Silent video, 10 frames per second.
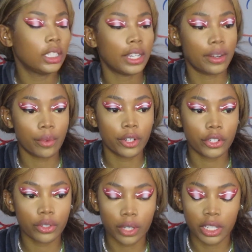and we're
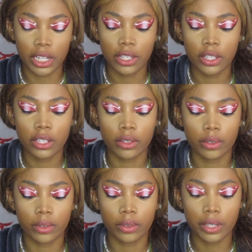just going to take this
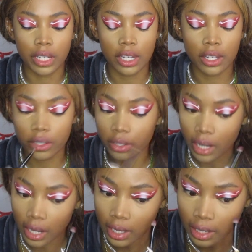on the under
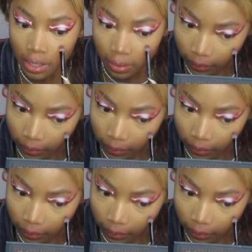eye.